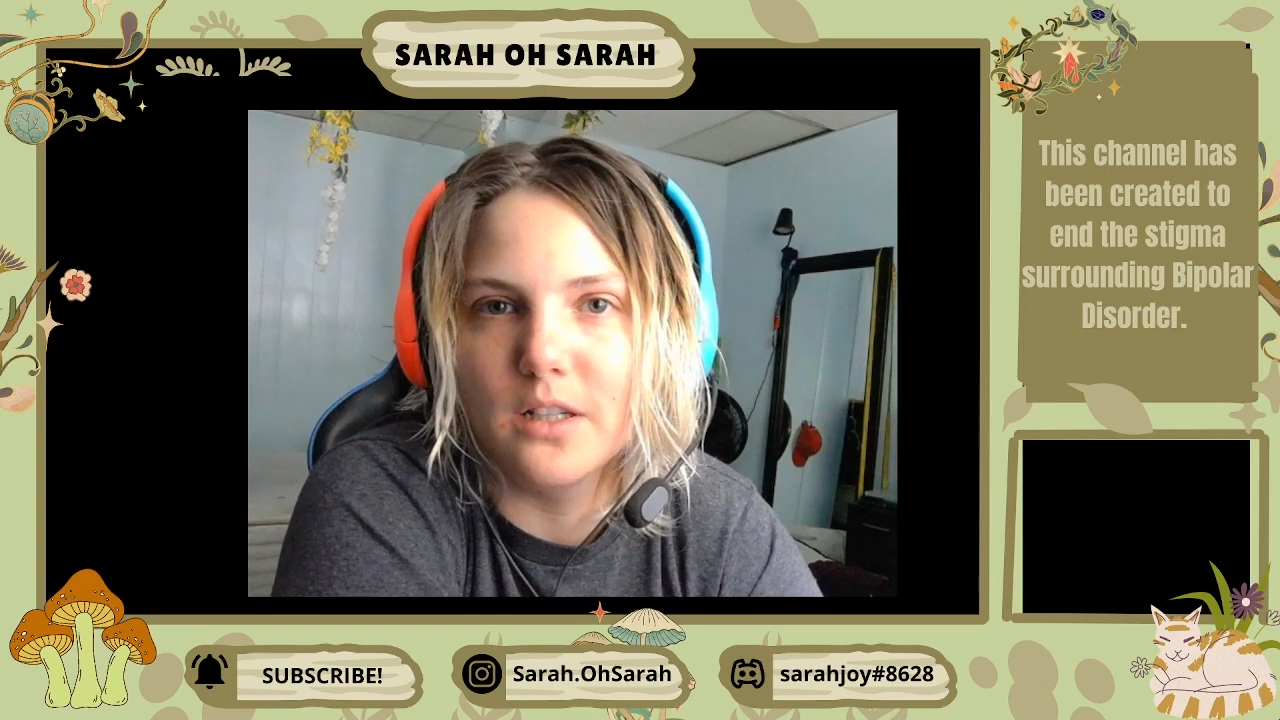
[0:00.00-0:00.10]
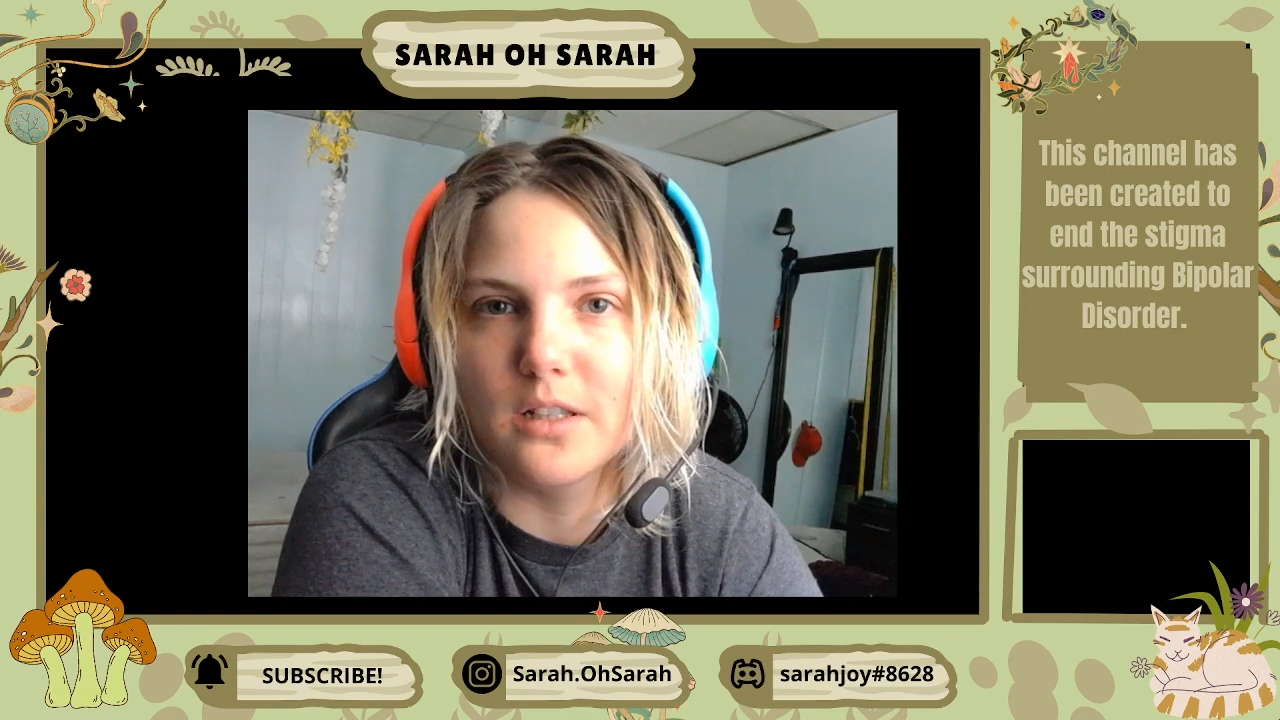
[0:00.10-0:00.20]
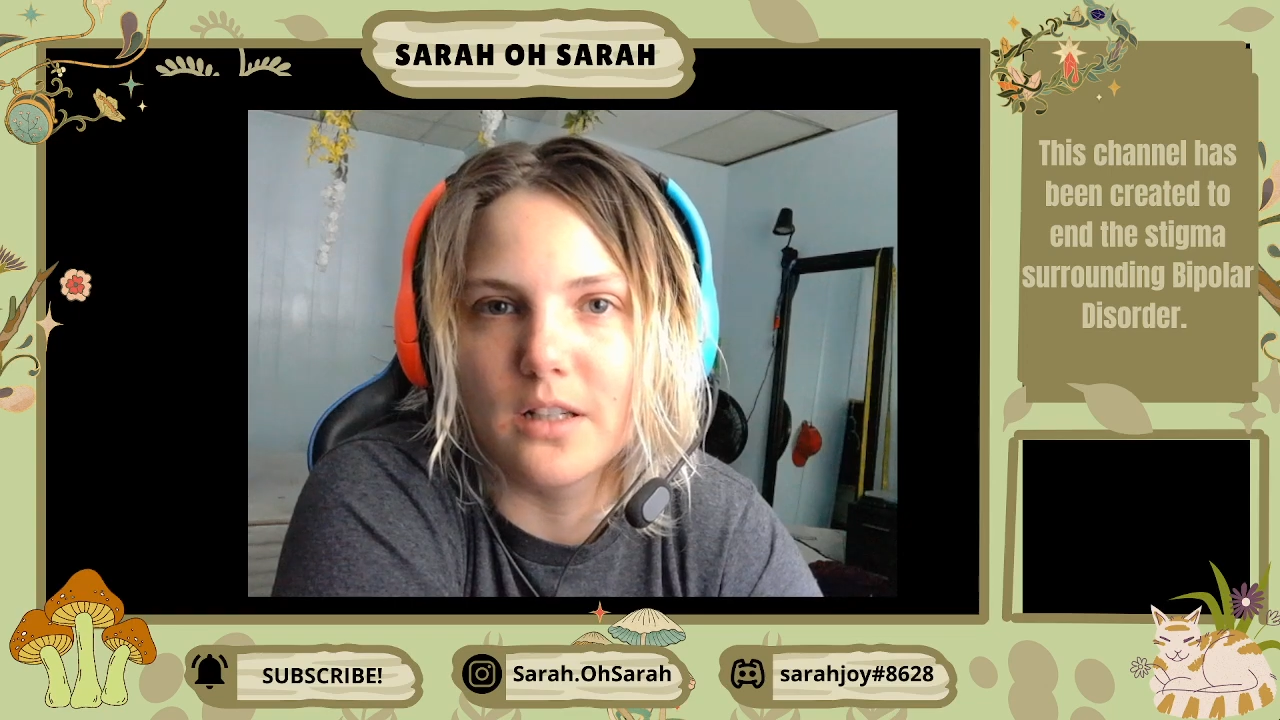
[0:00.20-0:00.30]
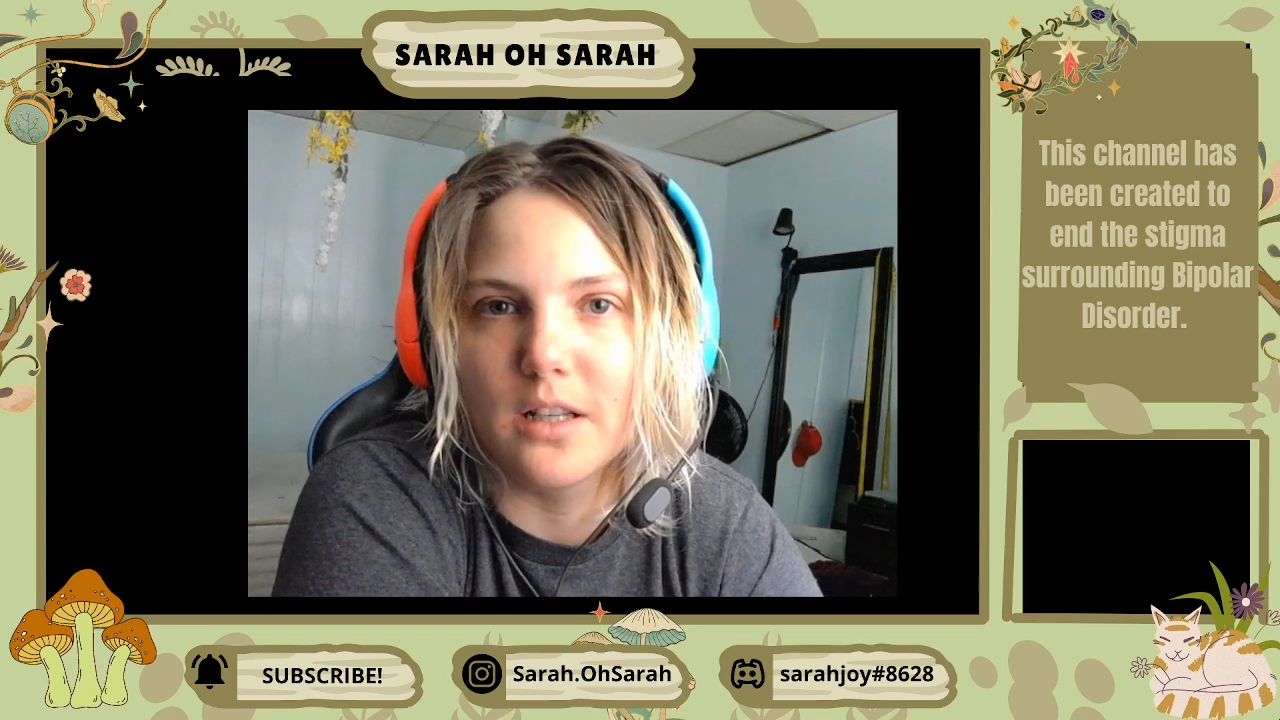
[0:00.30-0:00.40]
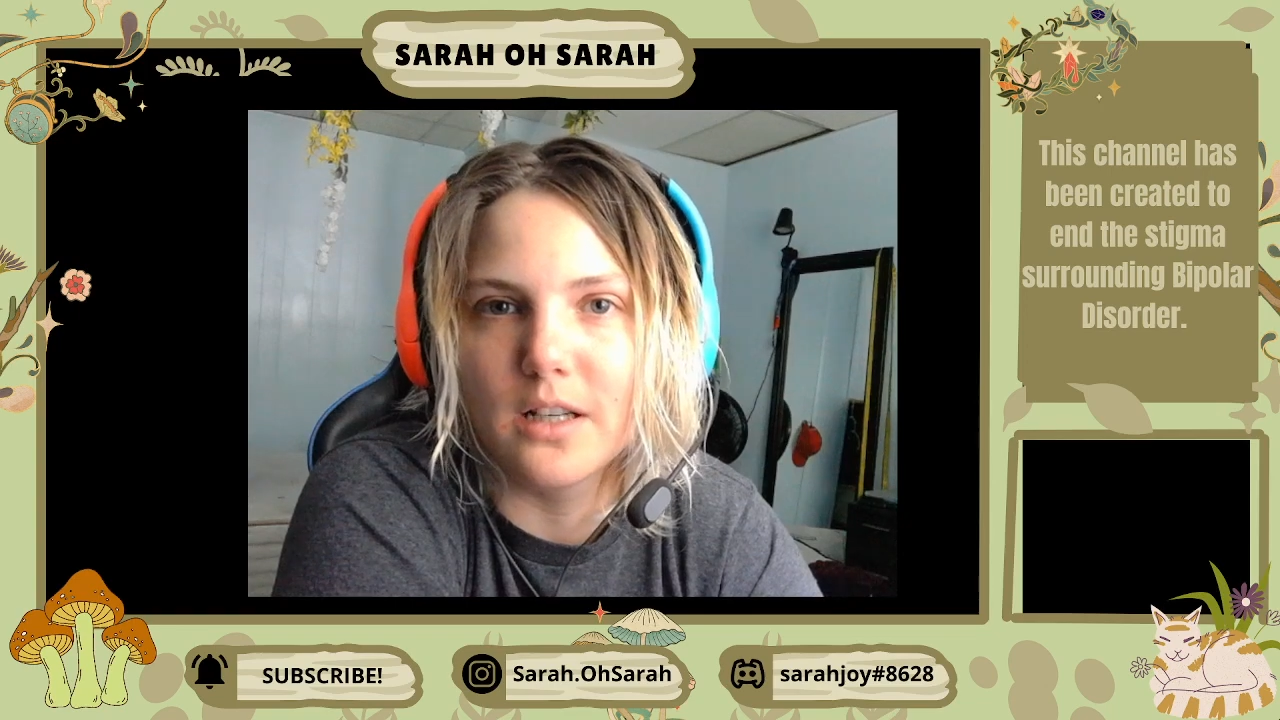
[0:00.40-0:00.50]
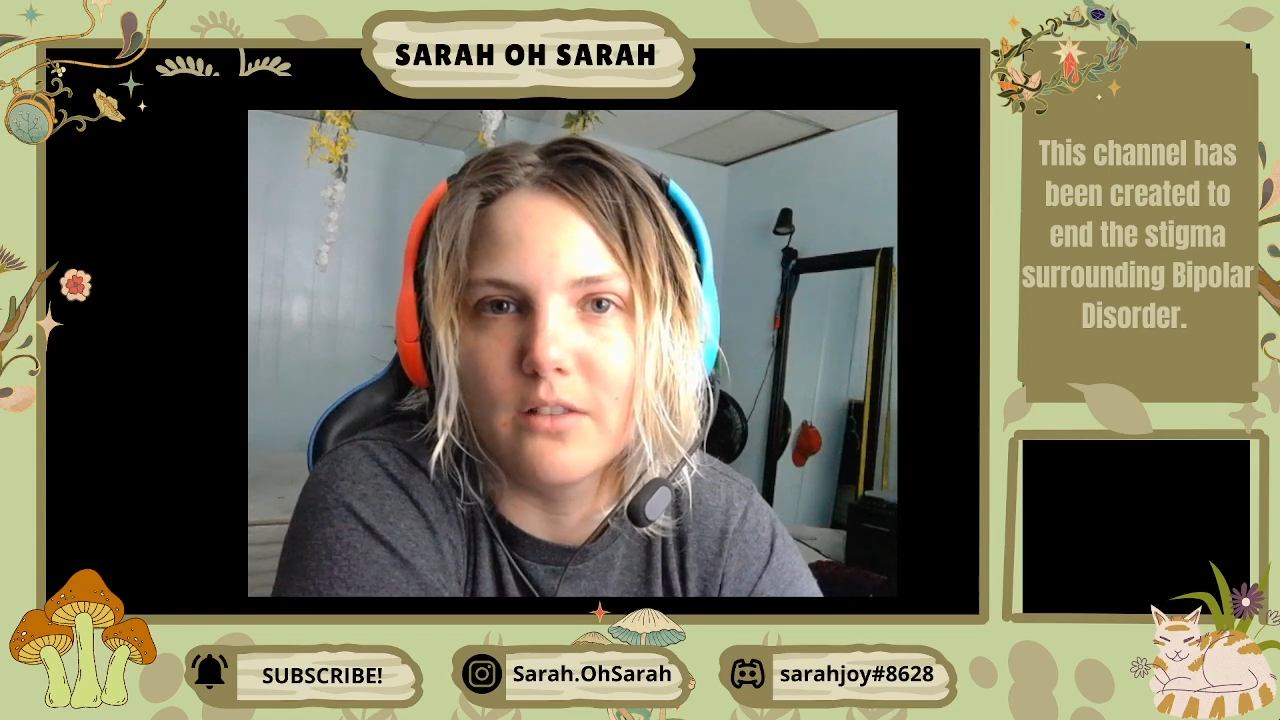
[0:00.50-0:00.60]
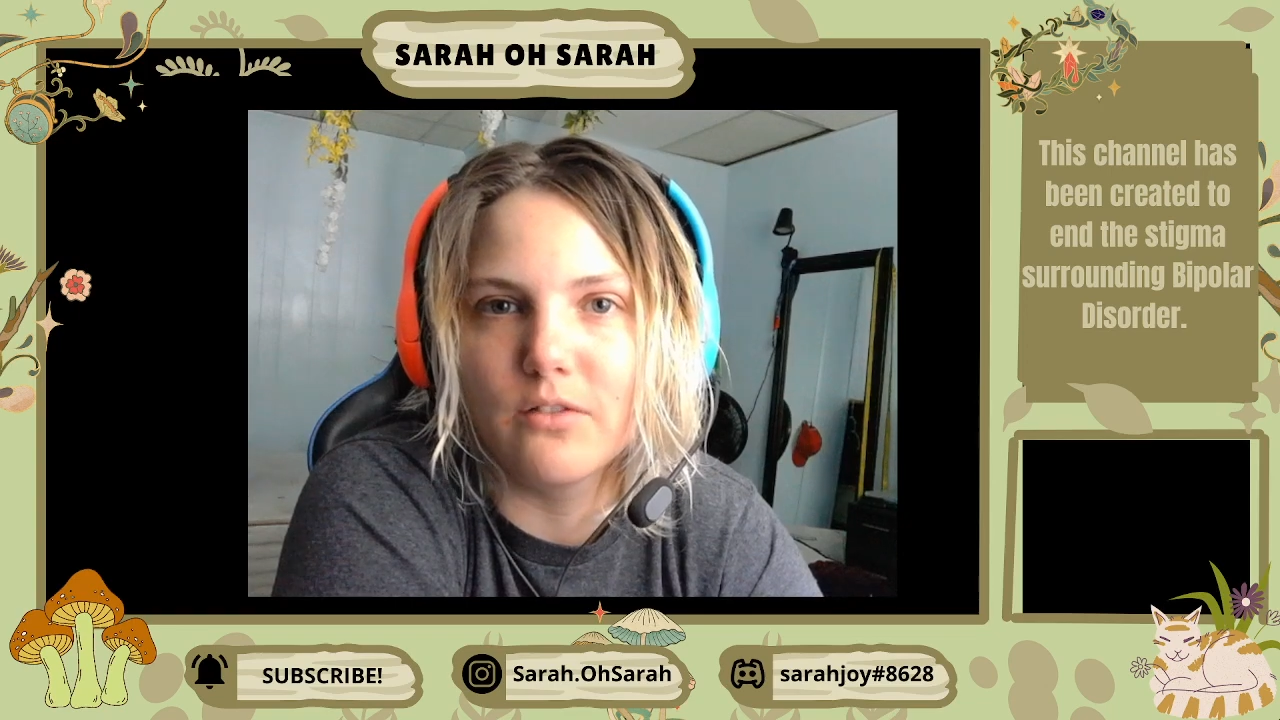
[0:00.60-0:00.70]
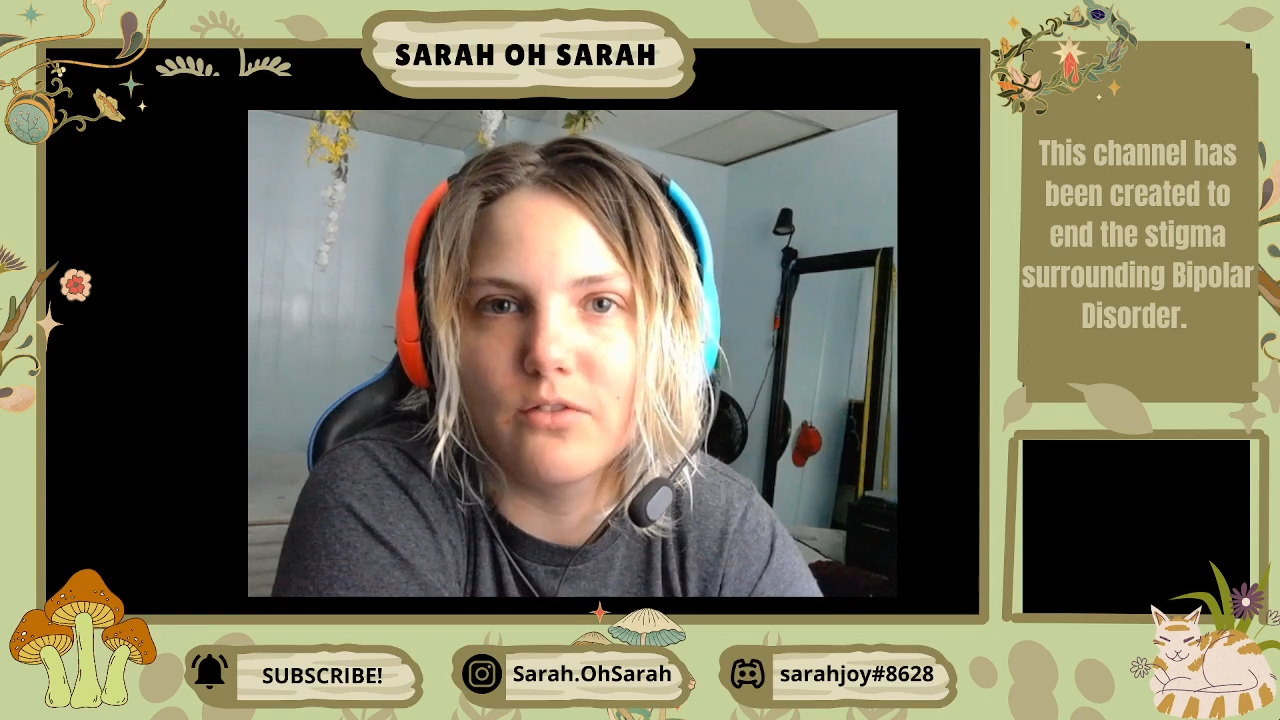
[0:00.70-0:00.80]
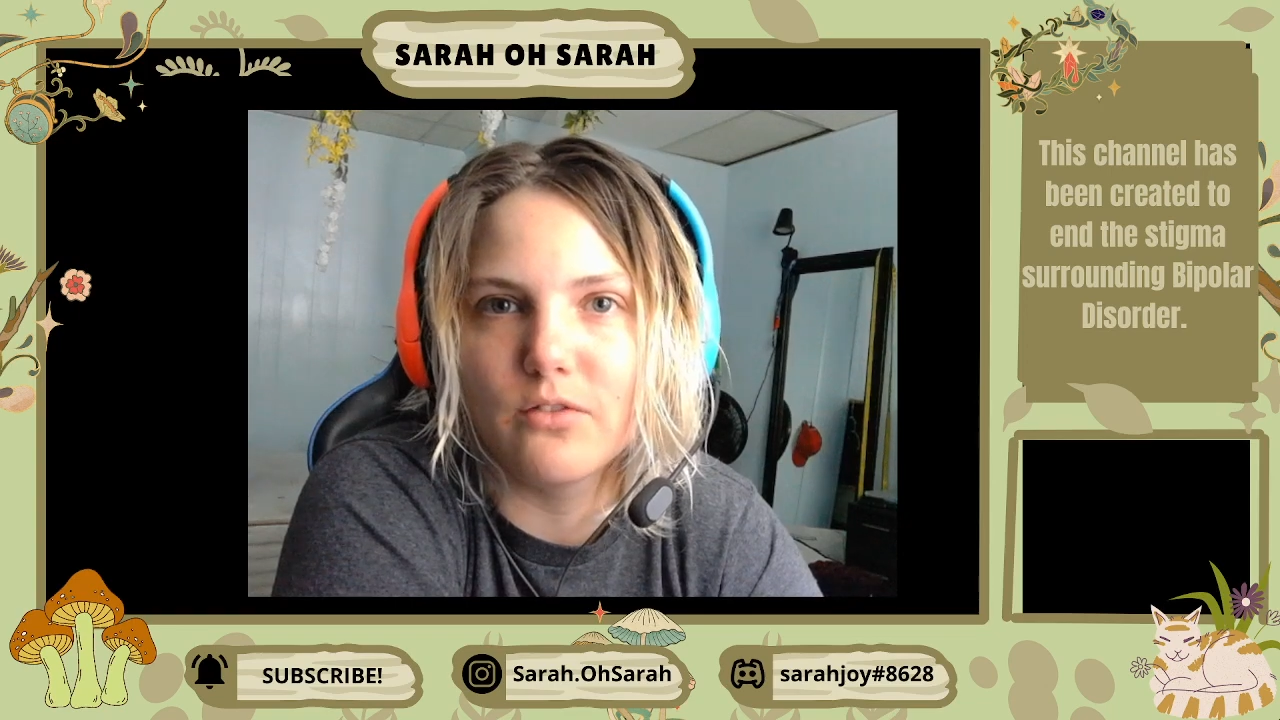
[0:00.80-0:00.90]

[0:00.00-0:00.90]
in their life,